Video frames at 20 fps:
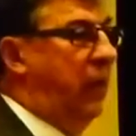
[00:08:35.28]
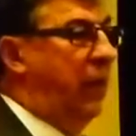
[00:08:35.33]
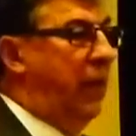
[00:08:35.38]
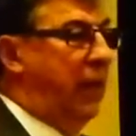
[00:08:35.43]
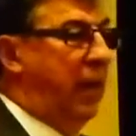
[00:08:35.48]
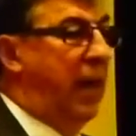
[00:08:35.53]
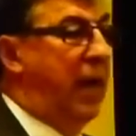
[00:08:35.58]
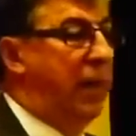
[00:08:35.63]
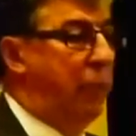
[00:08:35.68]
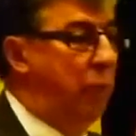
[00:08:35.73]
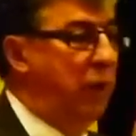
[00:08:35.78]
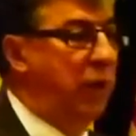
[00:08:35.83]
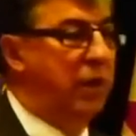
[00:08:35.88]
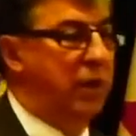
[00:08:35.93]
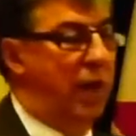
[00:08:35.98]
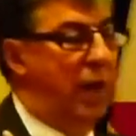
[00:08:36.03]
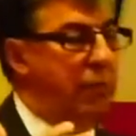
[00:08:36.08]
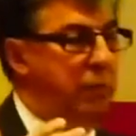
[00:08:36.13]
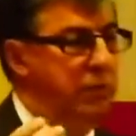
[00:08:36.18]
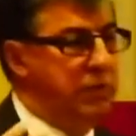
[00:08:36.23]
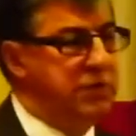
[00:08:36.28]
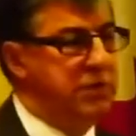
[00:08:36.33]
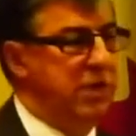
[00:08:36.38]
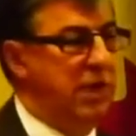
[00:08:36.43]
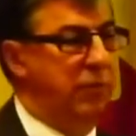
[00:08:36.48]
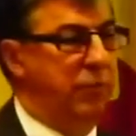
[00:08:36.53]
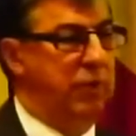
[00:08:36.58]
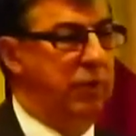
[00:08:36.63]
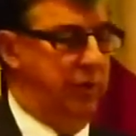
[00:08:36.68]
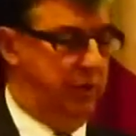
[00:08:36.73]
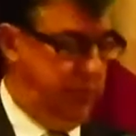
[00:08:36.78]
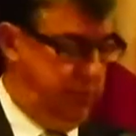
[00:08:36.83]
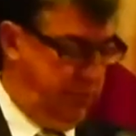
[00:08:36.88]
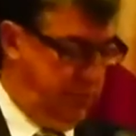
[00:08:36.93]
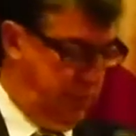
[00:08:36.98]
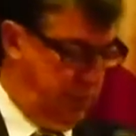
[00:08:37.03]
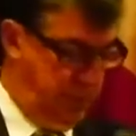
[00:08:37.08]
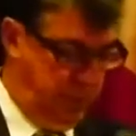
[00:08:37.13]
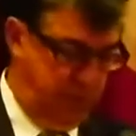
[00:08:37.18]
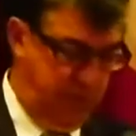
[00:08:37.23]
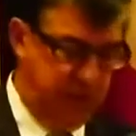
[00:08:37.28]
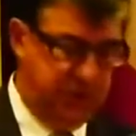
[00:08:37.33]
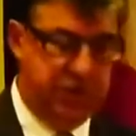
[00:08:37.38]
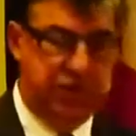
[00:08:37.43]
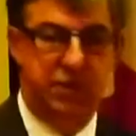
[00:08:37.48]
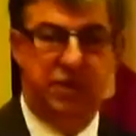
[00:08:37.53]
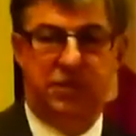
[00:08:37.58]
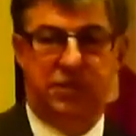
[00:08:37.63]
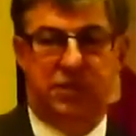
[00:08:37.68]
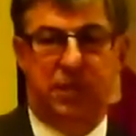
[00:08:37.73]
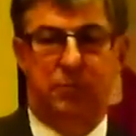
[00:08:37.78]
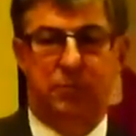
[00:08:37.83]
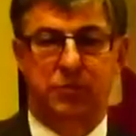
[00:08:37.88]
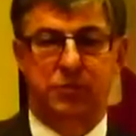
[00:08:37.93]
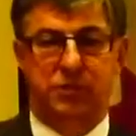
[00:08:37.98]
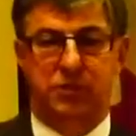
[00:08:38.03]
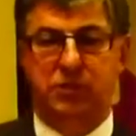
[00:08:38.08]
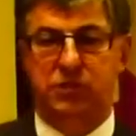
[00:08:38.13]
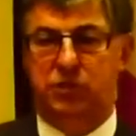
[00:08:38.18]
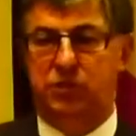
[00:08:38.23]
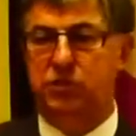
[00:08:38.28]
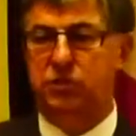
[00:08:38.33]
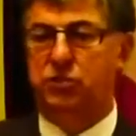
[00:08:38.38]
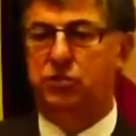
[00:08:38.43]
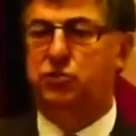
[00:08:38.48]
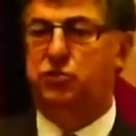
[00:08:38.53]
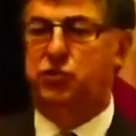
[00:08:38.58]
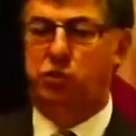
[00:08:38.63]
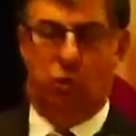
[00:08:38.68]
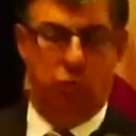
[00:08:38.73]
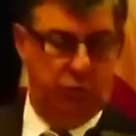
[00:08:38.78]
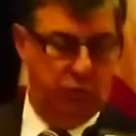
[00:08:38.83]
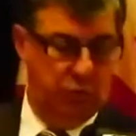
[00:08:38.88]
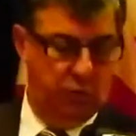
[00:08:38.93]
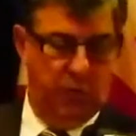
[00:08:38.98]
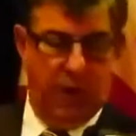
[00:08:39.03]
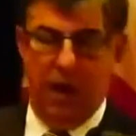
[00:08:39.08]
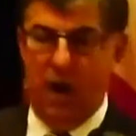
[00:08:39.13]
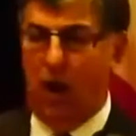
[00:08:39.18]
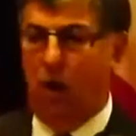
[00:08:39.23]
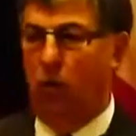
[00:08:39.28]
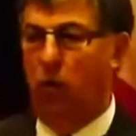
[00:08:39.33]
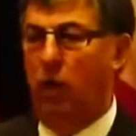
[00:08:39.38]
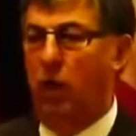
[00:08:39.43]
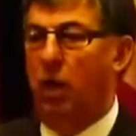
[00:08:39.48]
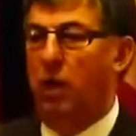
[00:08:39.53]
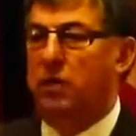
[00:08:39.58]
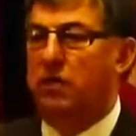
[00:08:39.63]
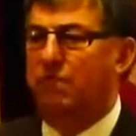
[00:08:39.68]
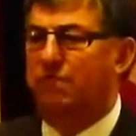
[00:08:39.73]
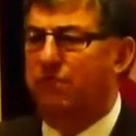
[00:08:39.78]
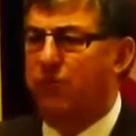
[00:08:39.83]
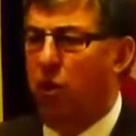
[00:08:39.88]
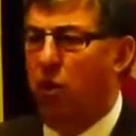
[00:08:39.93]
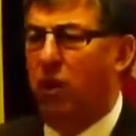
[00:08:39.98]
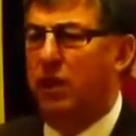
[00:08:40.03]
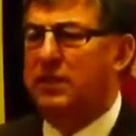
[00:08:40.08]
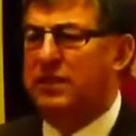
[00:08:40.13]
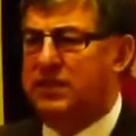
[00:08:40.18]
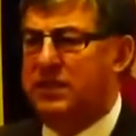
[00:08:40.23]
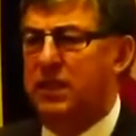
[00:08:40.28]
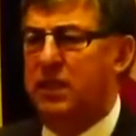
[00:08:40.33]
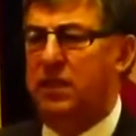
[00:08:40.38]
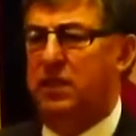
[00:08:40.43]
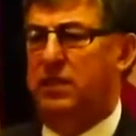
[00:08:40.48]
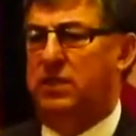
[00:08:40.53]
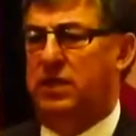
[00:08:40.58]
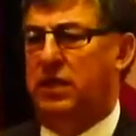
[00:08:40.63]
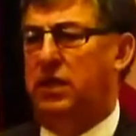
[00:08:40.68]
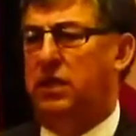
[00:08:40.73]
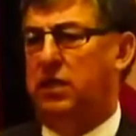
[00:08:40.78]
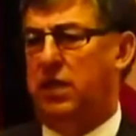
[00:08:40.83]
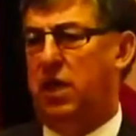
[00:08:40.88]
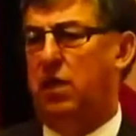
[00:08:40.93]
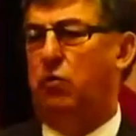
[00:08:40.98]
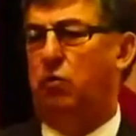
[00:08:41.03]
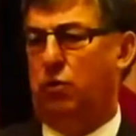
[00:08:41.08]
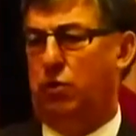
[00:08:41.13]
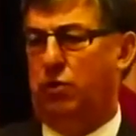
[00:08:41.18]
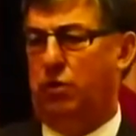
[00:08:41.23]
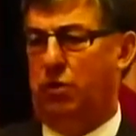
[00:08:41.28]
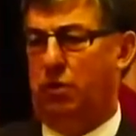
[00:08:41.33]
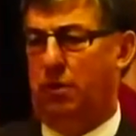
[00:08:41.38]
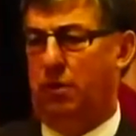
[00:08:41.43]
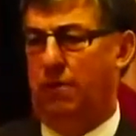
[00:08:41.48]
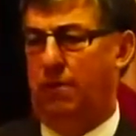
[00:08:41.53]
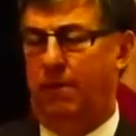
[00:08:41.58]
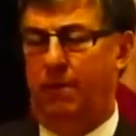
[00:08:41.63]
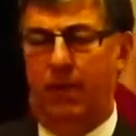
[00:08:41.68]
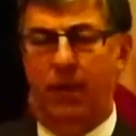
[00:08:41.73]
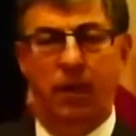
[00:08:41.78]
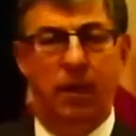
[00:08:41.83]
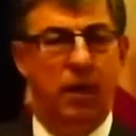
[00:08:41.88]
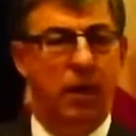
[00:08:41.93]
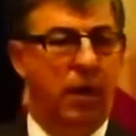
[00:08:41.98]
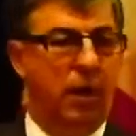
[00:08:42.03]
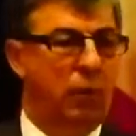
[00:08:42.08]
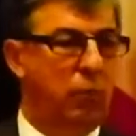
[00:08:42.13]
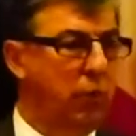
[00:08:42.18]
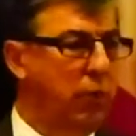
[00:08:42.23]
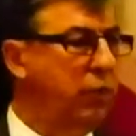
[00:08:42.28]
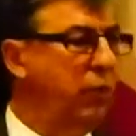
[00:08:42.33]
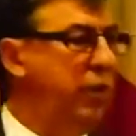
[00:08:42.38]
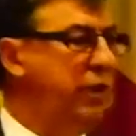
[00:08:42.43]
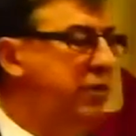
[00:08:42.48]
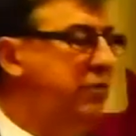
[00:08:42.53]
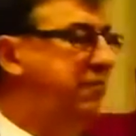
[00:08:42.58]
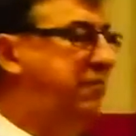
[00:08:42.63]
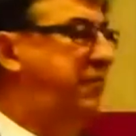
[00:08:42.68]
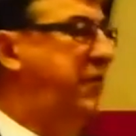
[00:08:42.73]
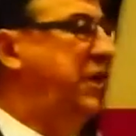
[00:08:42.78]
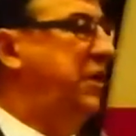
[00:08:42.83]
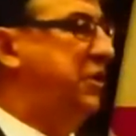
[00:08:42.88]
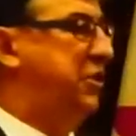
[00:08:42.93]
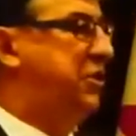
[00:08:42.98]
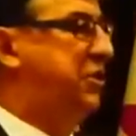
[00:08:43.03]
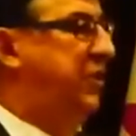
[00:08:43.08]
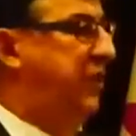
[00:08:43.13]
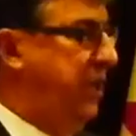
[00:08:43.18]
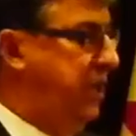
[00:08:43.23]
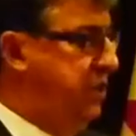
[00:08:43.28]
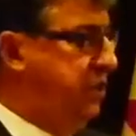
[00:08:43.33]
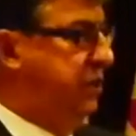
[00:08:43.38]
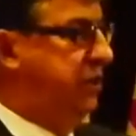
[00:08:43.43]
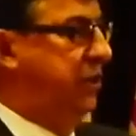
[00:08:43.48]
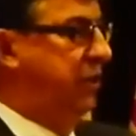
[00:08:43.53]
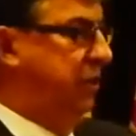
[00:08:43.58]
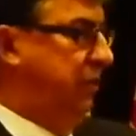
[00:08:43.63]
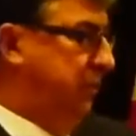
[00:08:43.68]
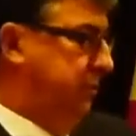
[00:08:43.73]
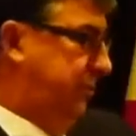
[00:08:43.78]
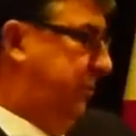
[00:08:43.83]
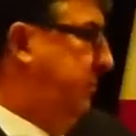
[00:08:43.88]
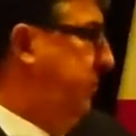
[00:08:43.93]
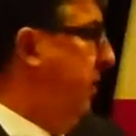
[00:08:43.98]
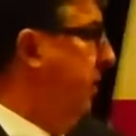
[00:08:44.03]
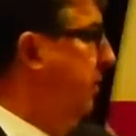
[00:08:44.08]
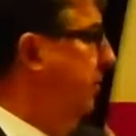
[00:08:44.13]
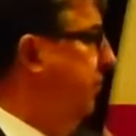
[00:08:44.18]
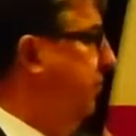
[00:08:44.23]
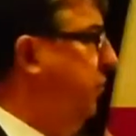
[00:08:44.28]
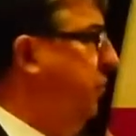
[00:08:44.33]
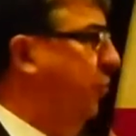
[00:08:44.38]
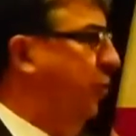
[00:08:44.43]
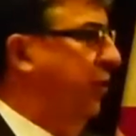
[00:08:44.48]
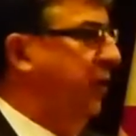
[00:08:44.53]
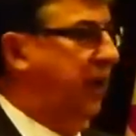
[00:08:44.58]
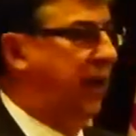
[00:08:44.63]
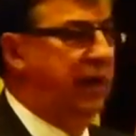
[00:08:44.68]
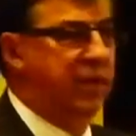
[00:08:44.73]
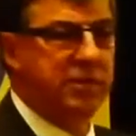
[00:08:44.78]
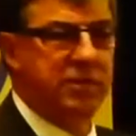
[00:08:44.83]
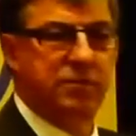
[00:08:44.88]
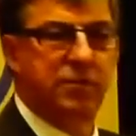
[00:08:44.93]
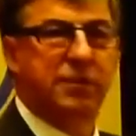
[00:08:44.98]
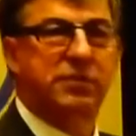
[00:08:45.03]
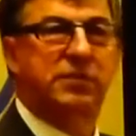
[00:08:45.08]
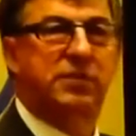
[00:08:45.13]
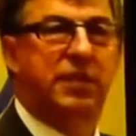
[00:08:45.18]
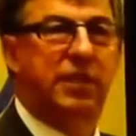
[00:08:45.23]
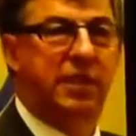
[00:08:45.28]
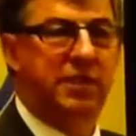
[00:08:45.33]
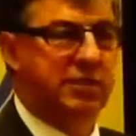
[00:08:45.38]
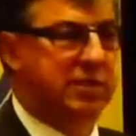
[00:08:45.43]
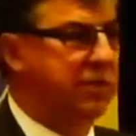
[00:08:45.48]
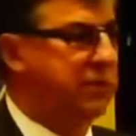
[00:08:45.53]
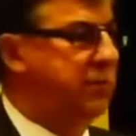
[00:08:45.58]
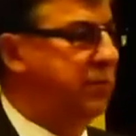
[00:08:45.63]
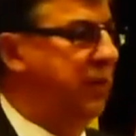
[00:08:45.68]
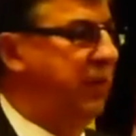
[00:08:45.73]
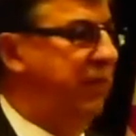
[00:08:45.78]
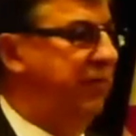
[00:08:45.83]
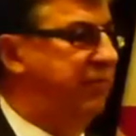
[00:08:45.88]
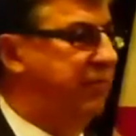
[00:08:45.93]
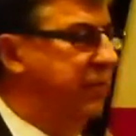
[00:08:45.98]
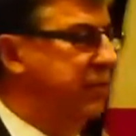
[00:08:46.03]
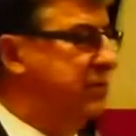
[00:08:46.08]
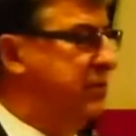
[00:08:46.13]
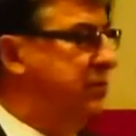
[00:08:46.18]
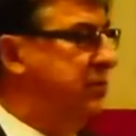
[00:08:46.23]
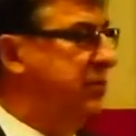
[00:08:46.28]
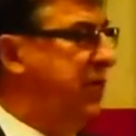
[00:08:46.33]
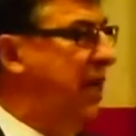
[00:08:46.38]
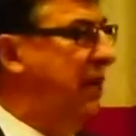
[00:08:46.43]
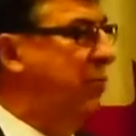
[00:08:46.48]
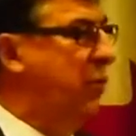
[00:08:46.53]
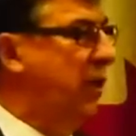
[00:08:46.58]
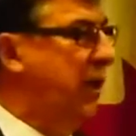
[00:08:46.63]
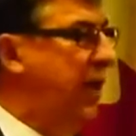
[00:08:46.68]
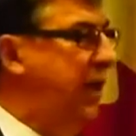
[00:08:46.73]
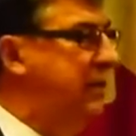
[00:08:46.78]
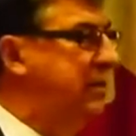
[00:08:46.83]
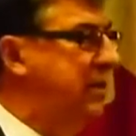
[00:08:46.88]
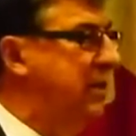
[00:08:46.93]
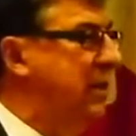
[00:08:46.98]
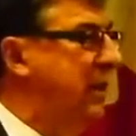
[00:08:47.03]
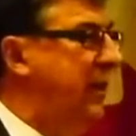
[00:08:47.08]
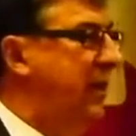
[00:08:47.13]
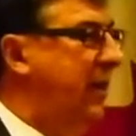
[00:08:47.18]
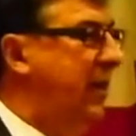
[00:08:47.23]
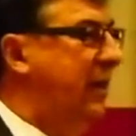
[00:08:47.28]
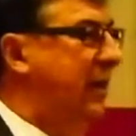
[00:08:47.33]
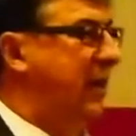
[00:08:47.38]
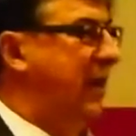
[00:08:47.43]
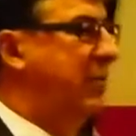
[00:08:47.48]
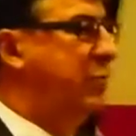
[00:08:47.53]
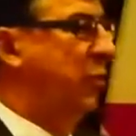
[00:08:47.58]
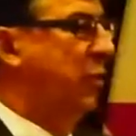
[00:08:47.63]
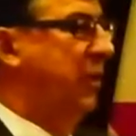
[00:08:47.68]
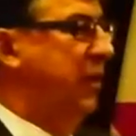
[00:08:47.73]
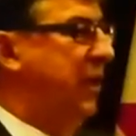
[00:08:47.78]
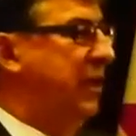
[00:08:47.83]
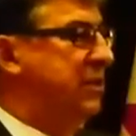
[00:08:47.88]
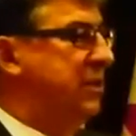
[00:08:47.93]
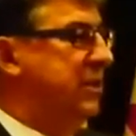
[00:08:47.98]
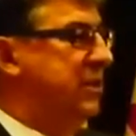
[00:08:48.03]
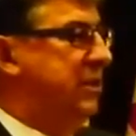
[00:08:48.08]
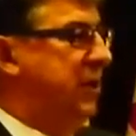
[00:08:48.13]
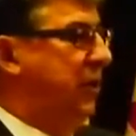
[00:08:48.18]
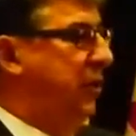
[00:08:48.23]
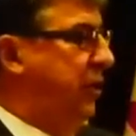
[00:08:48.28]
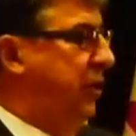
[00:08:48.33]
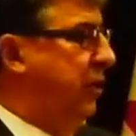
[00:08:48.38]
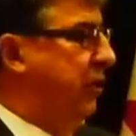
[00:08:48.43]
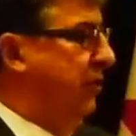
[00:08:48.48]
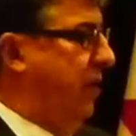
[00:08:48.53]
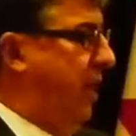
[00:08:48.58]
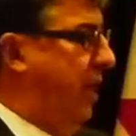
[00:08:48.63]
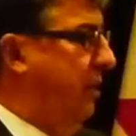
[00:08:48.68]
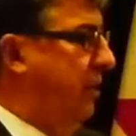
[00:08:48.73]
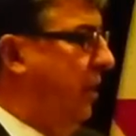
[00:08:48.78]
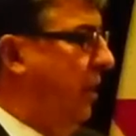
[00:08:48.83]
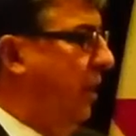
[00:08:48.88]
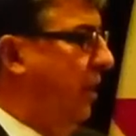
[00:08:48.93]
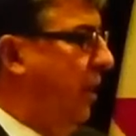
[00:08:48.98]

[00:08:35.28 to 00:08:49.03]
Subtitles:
Now, the reason I'm going to mention these numbers is just to show you how the volatility can occur. We're going to finish this year, another few more days, today's the 21st, so 10 more days until year end.